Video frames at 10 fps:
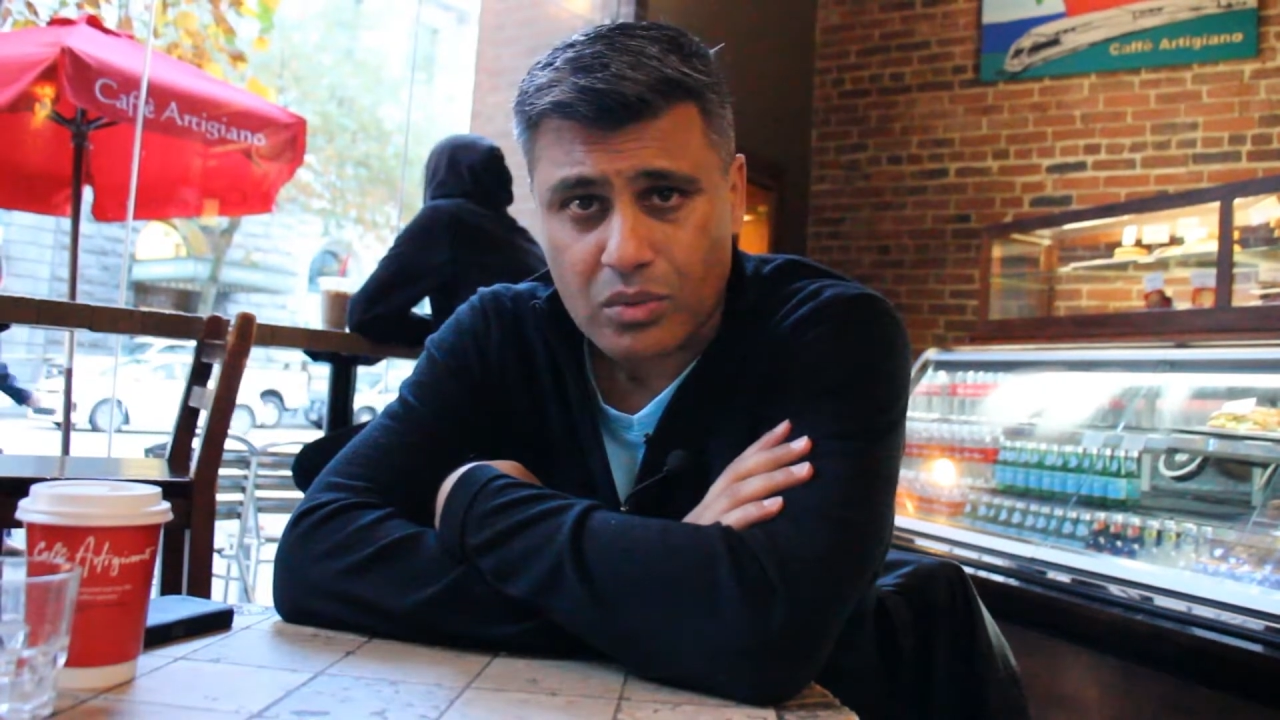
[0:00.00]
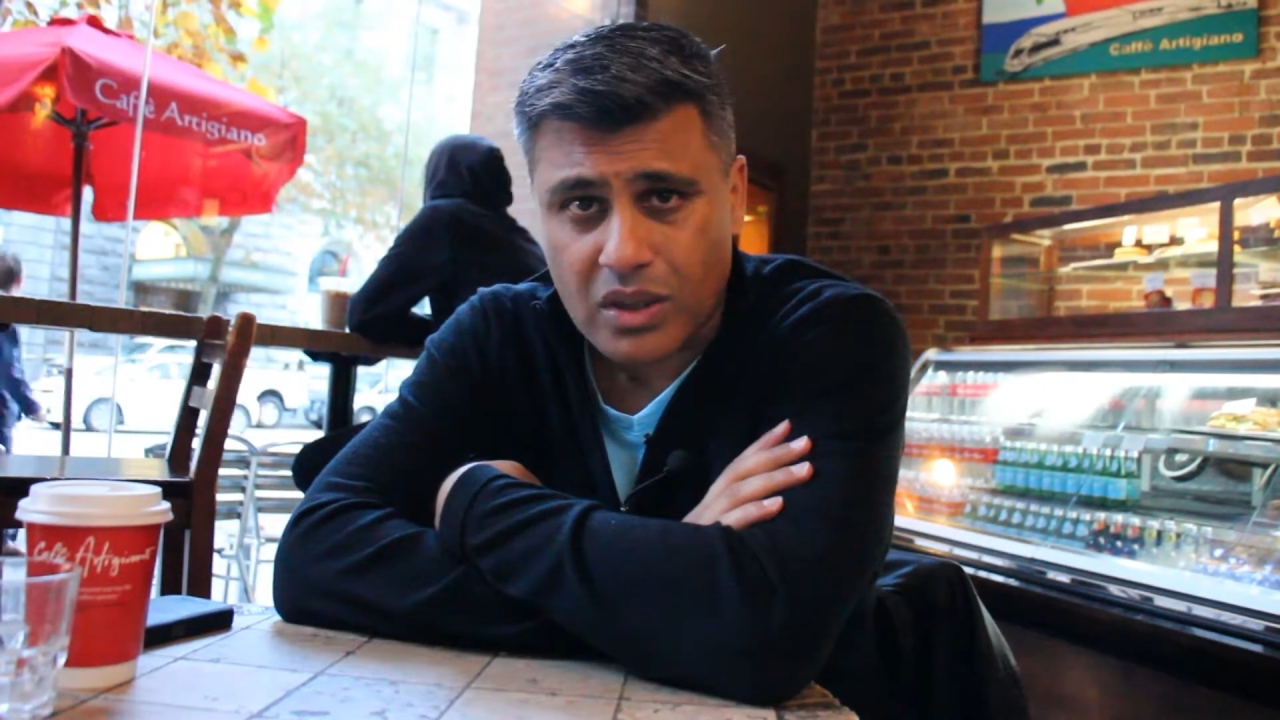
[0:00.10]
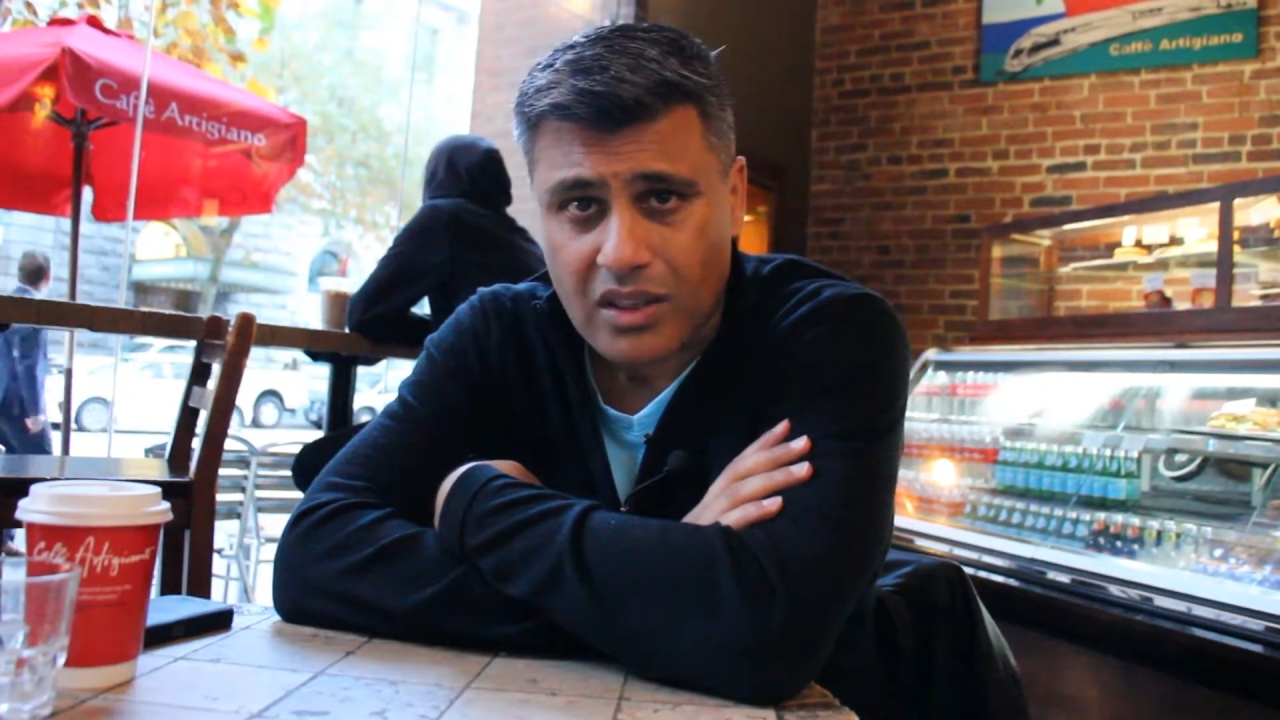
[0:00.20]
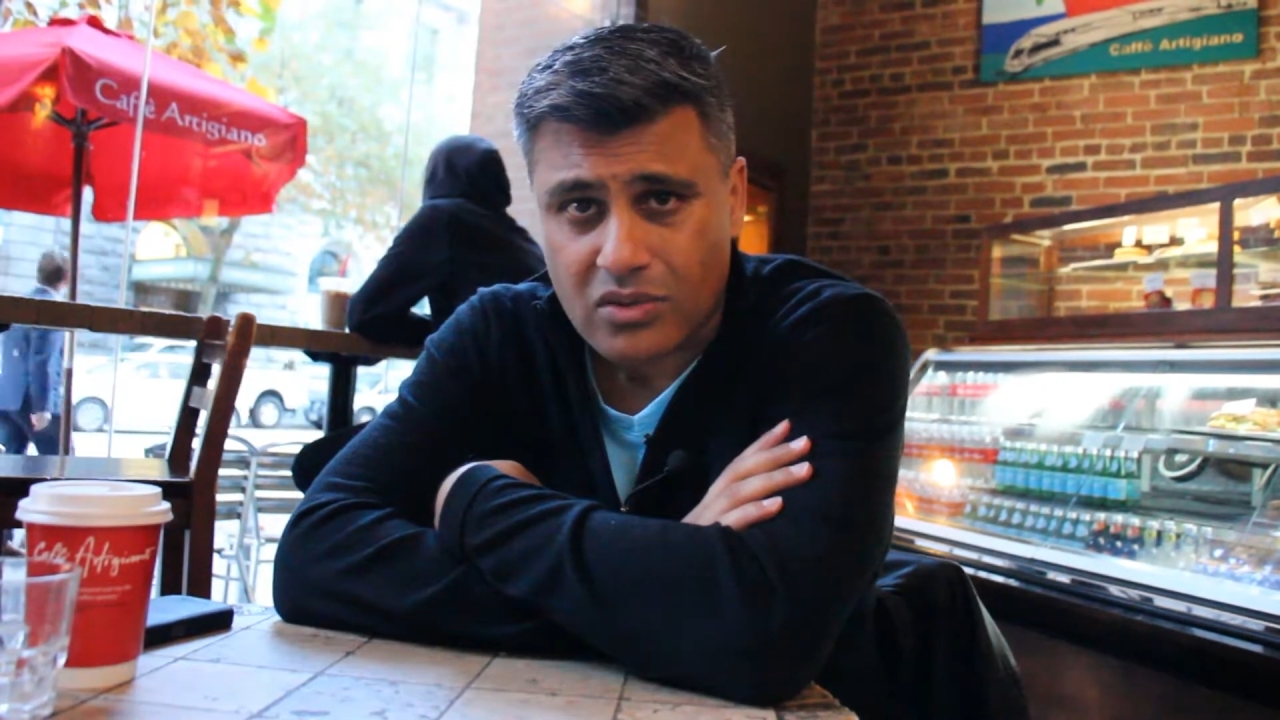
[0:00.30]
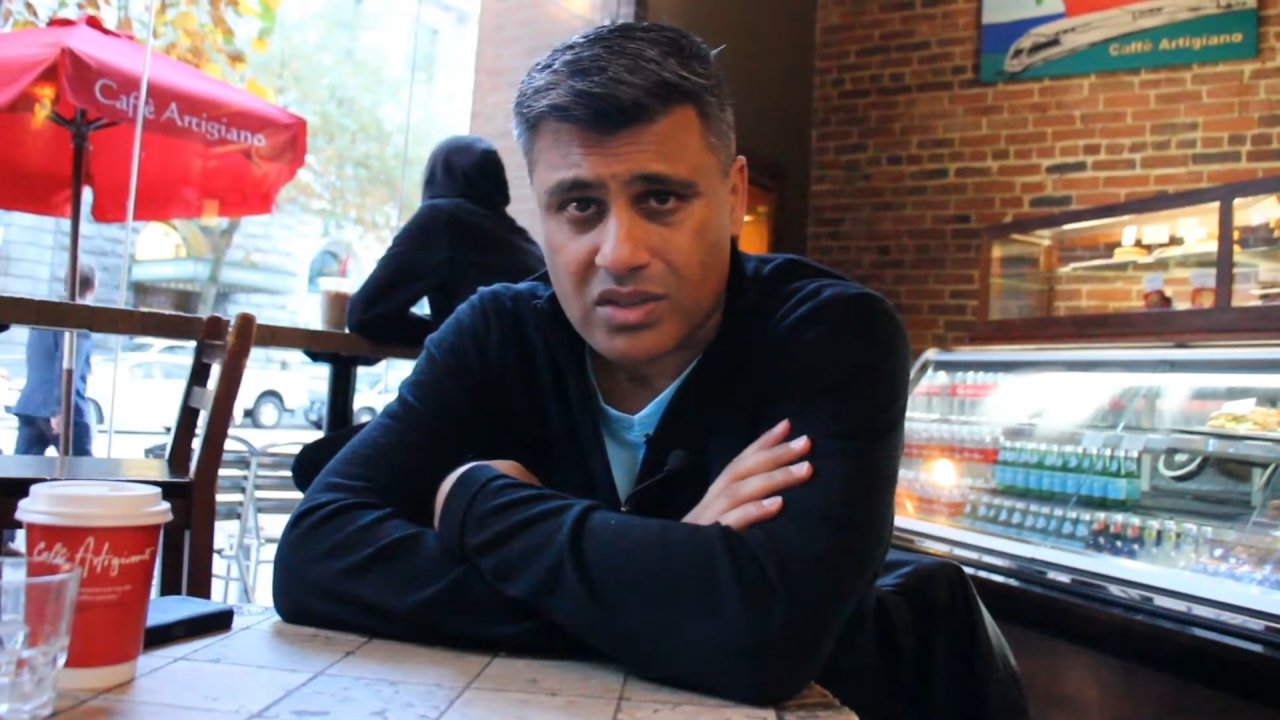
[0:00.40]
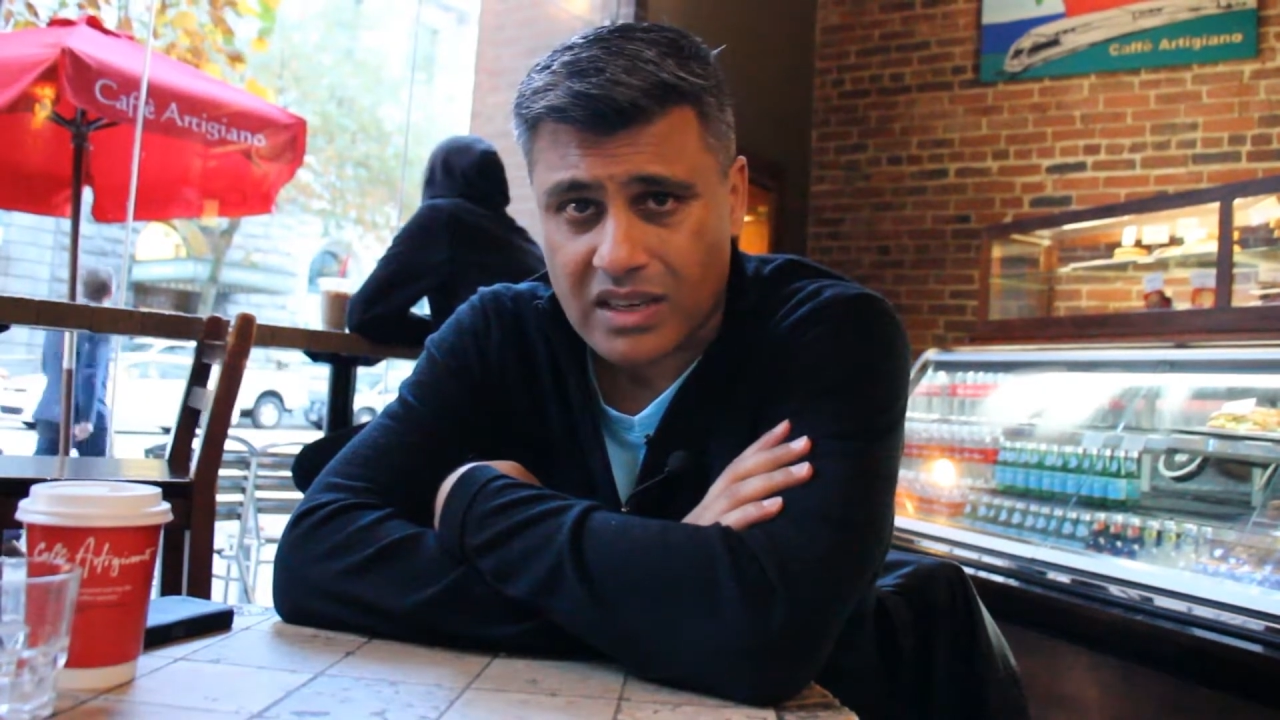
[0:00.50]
with others